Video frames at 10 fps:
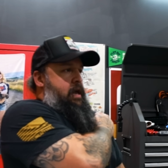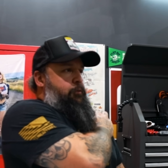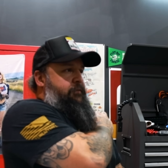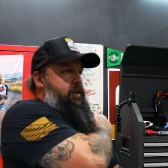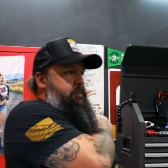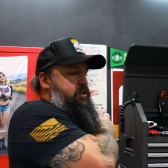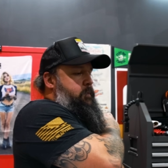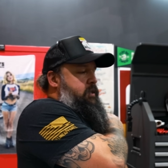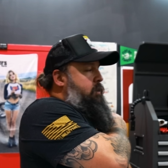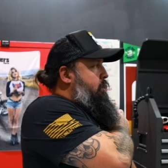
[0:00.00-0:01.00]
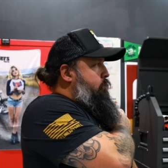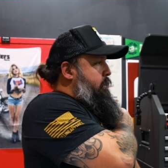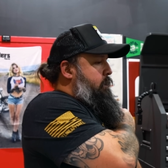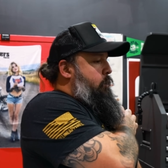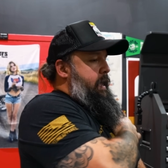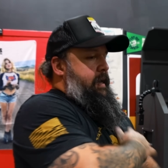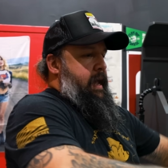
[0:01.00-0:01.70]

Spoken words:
Now that we've done the measurement, we're gonna go ahead